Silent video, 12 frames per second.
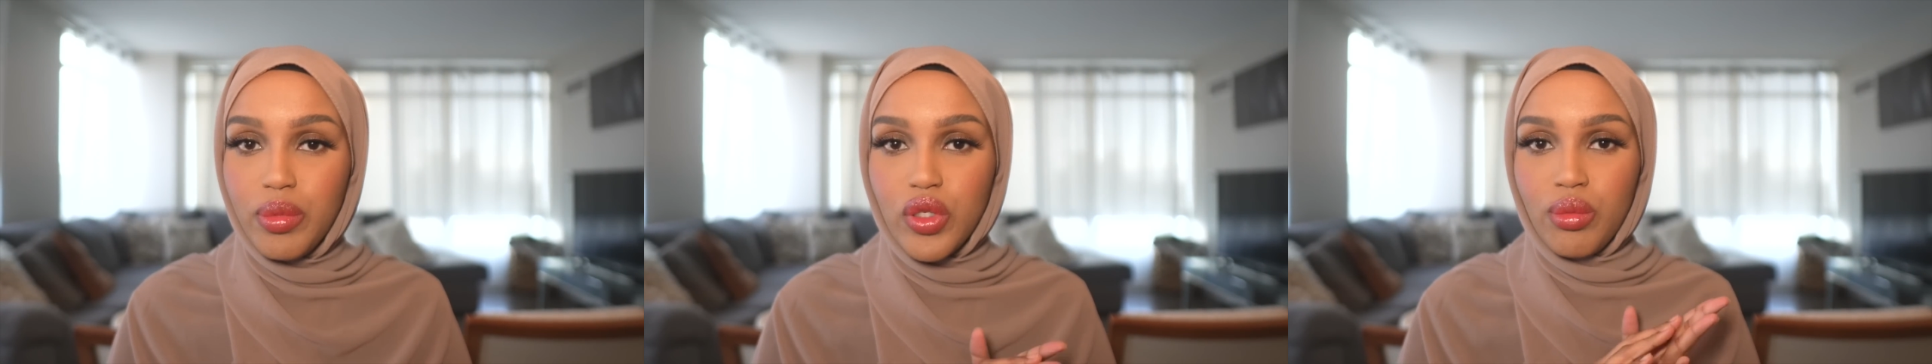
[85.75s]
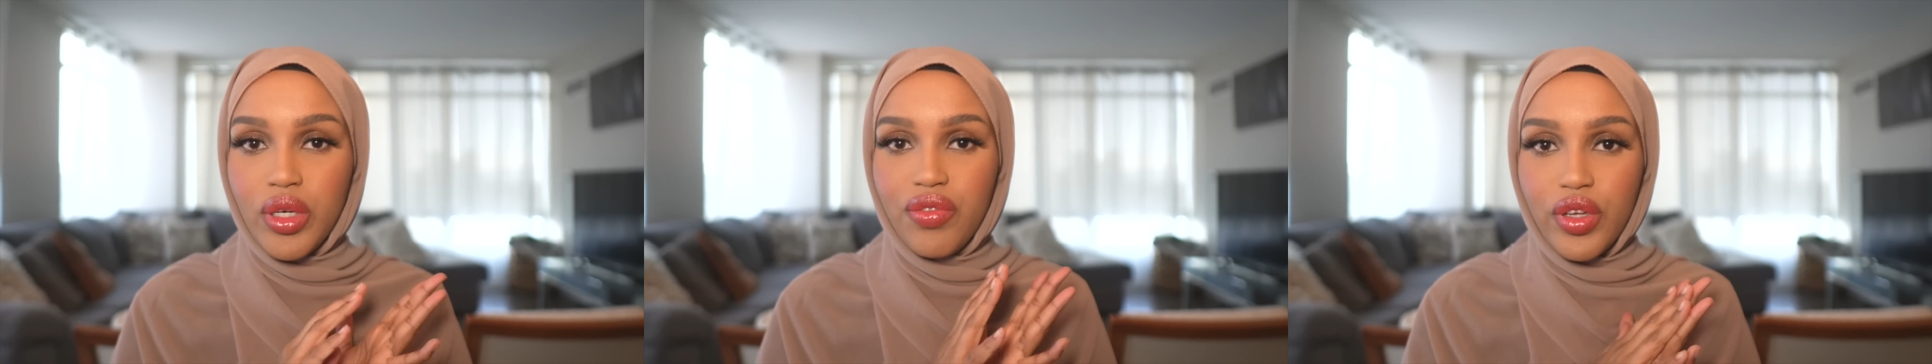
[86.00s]
so
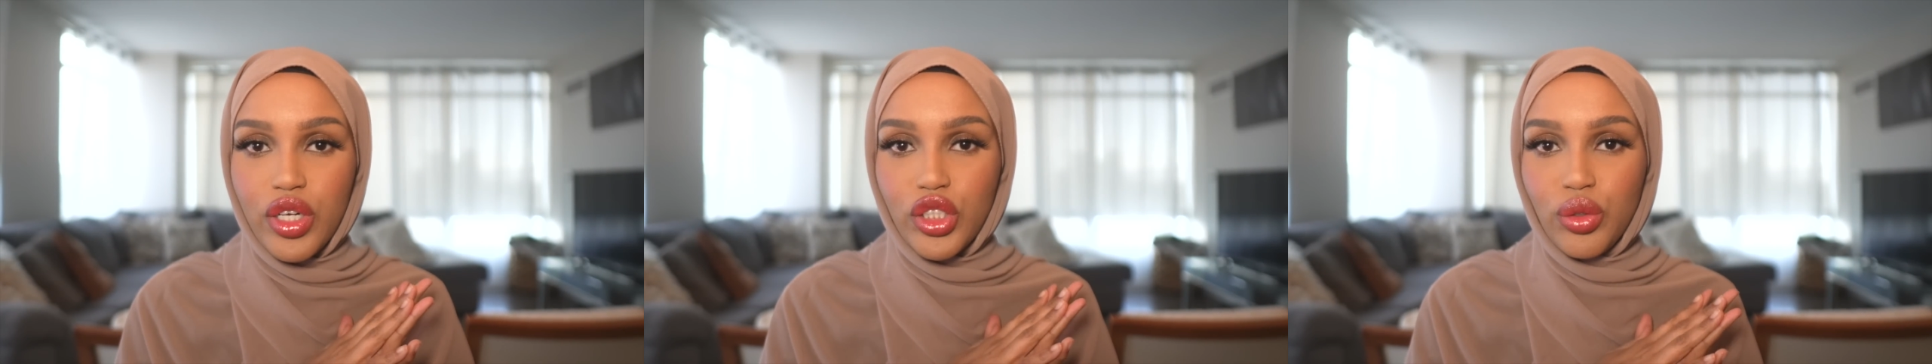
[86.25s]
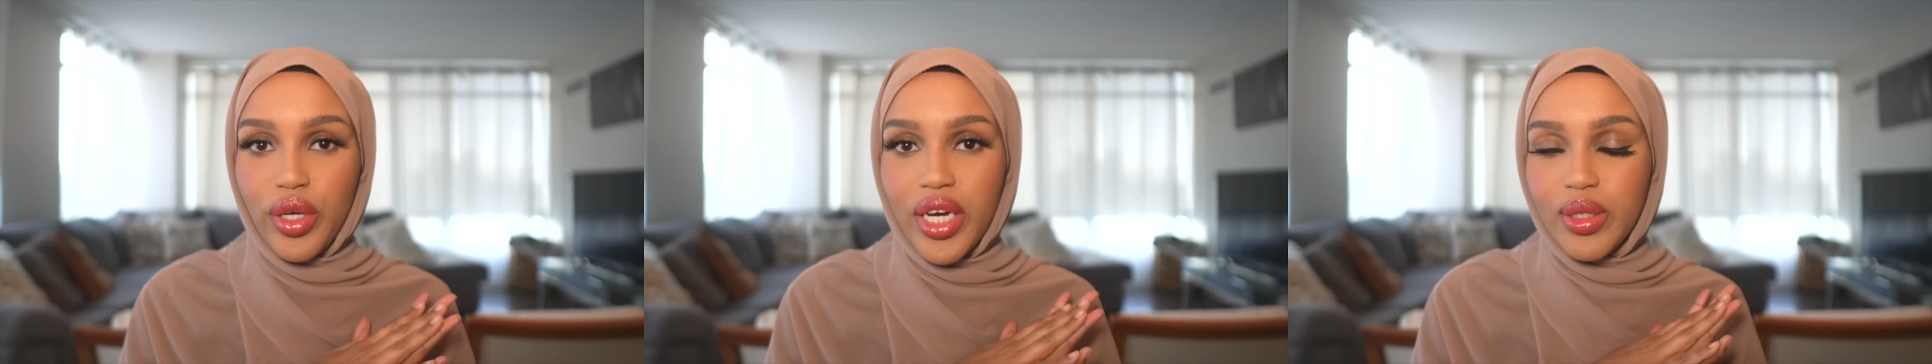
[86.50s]
I'm definitely going to
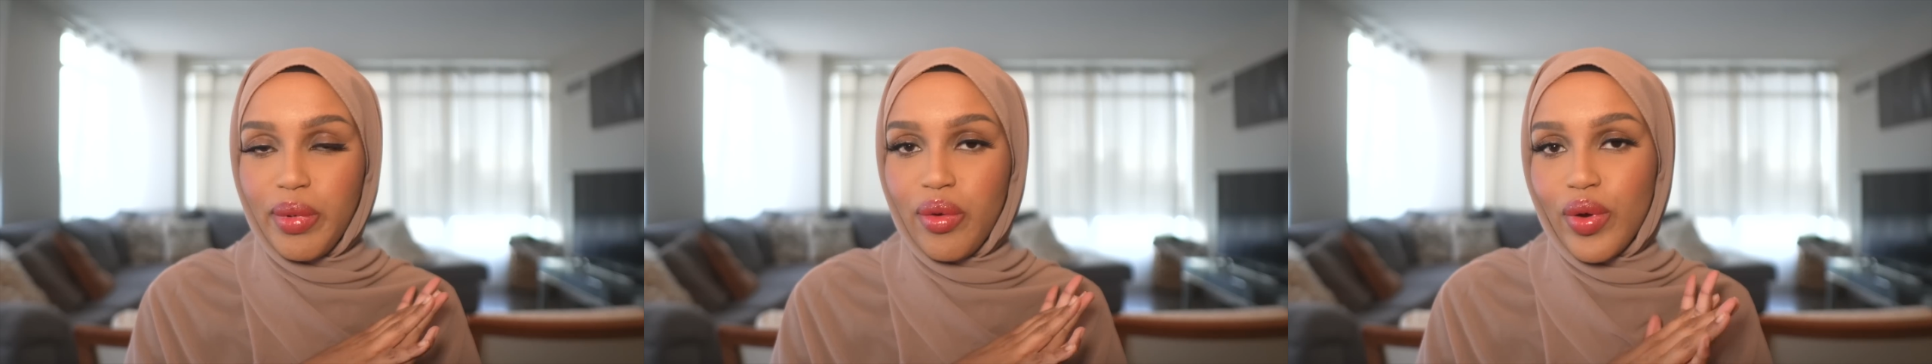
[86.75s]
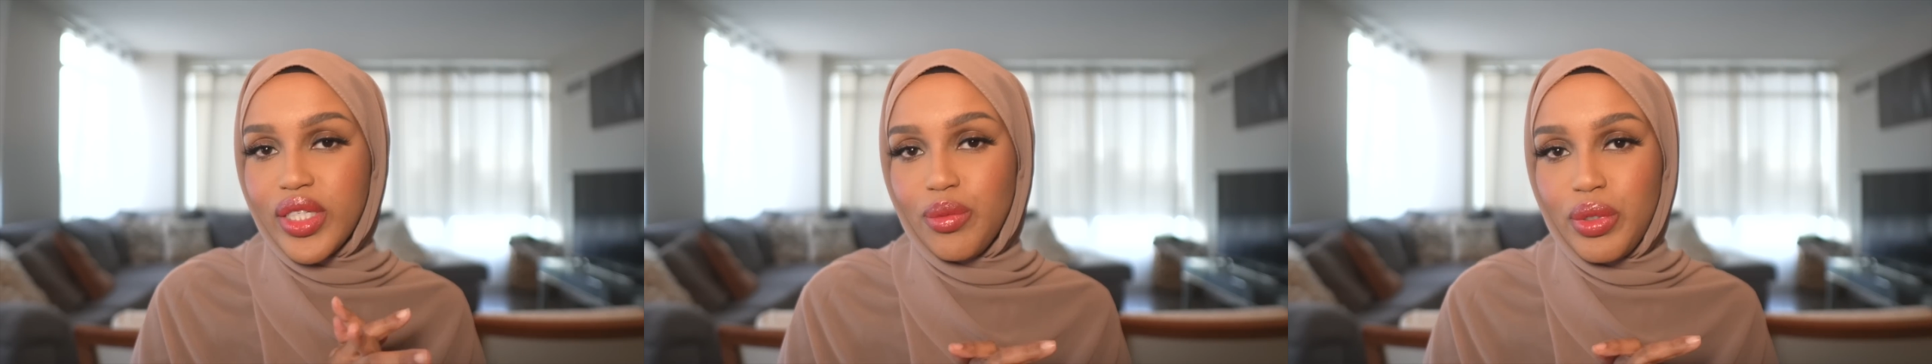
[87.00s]
show you guys my
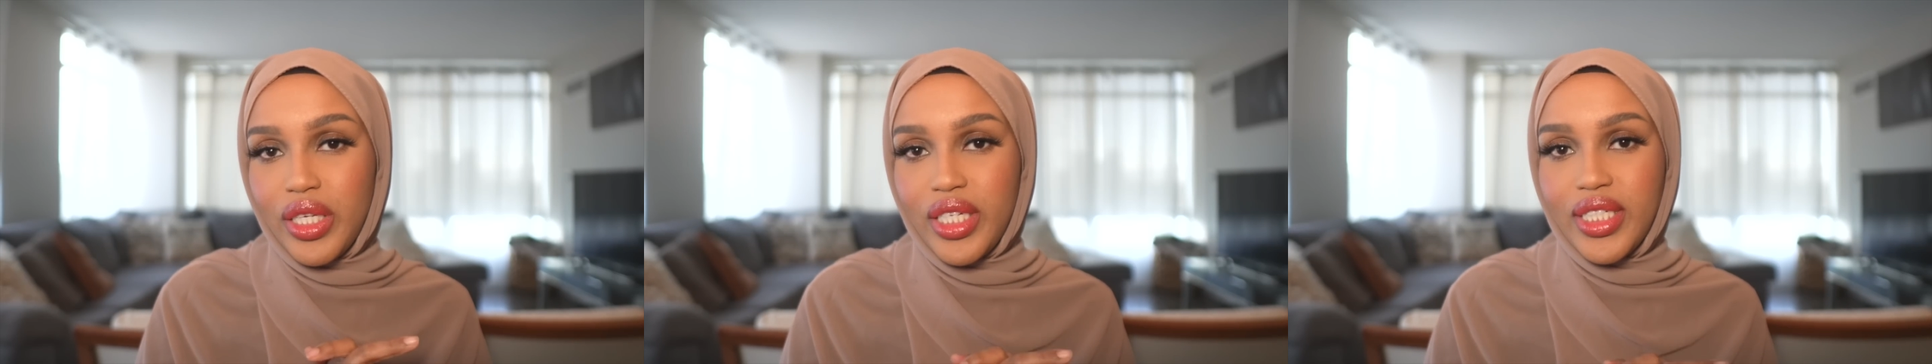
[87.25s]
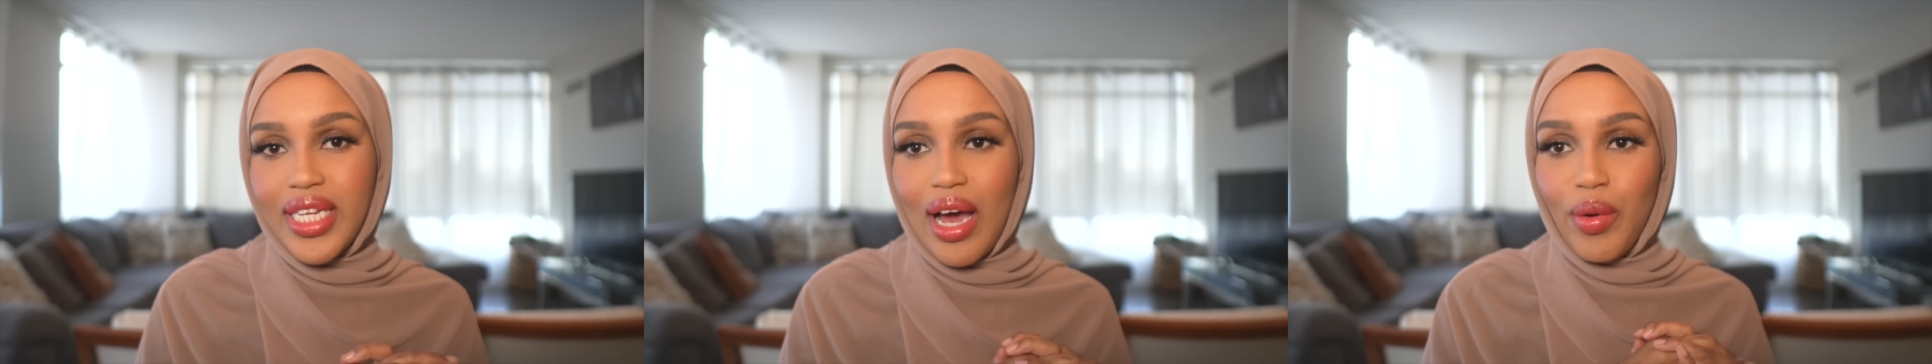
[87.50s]

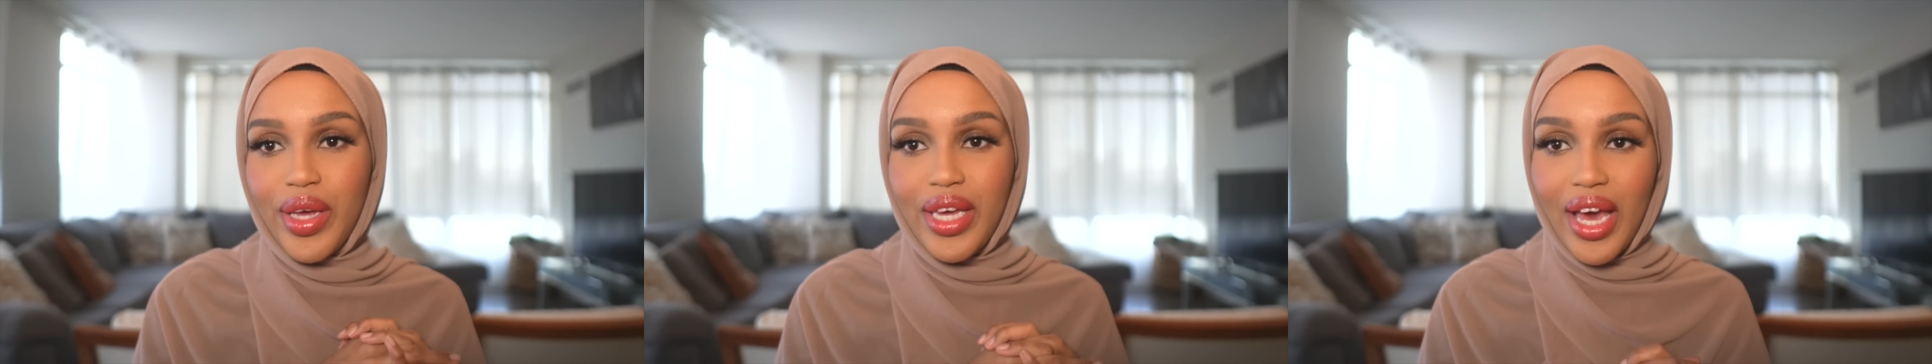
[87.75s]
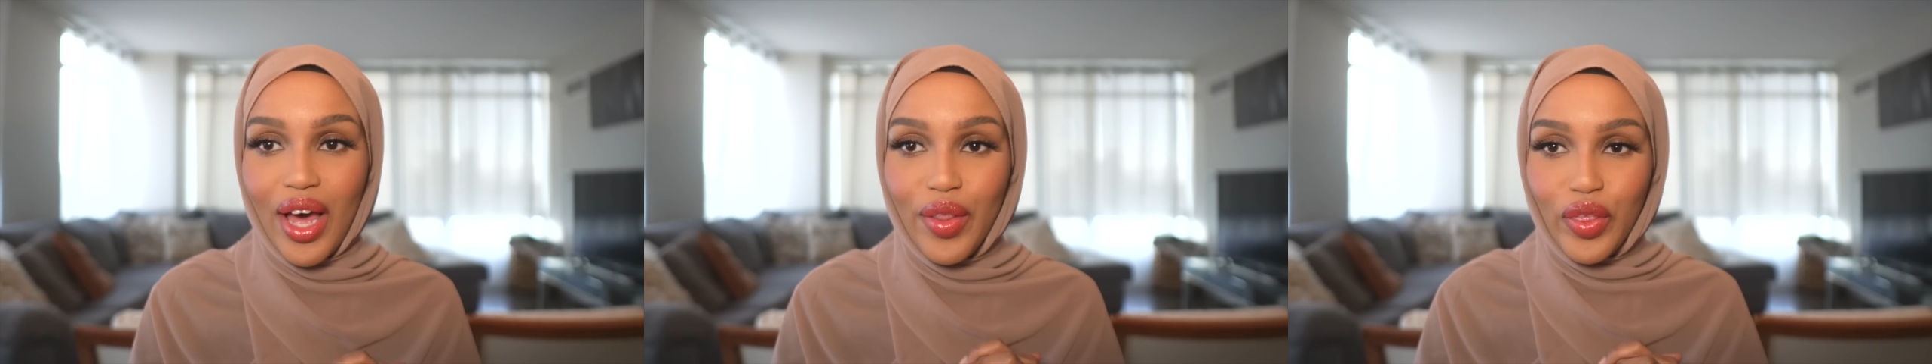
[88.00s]
recipes, how I eat
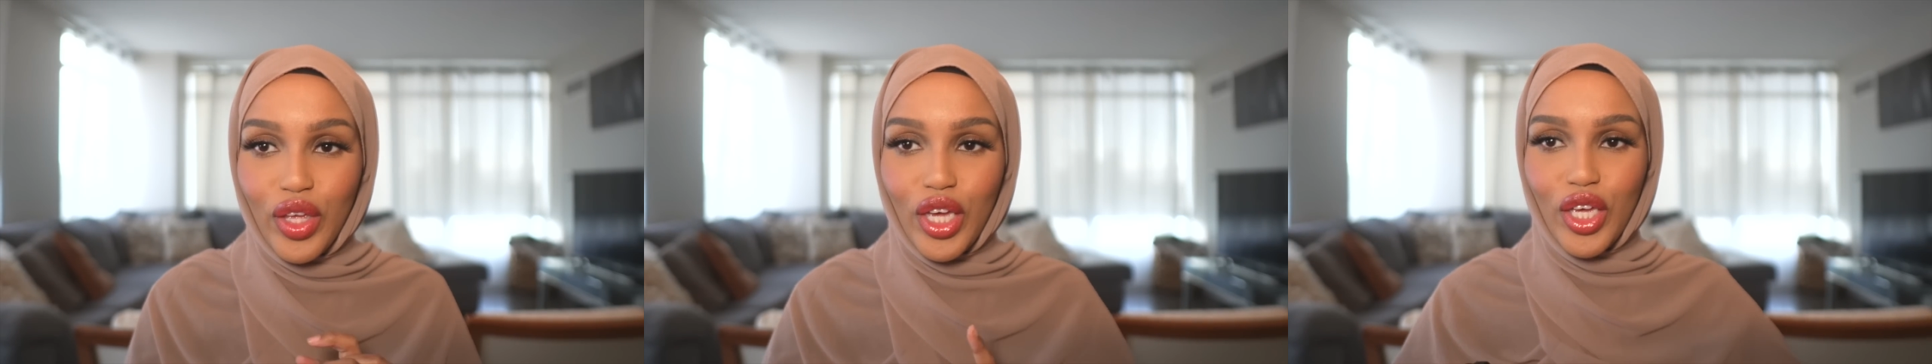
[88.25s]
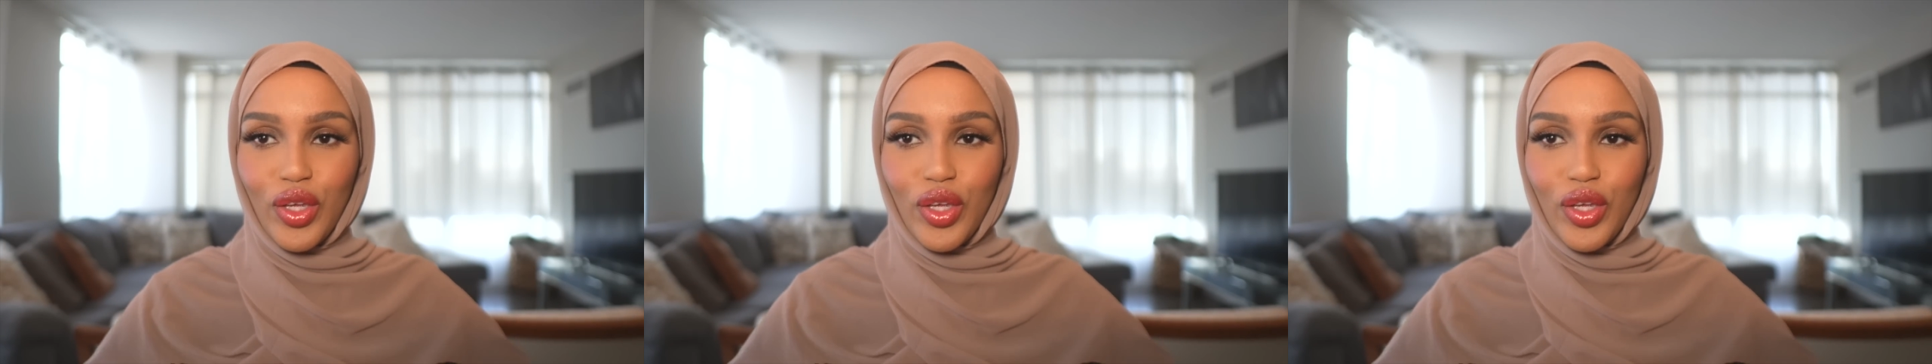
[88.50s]
healthy.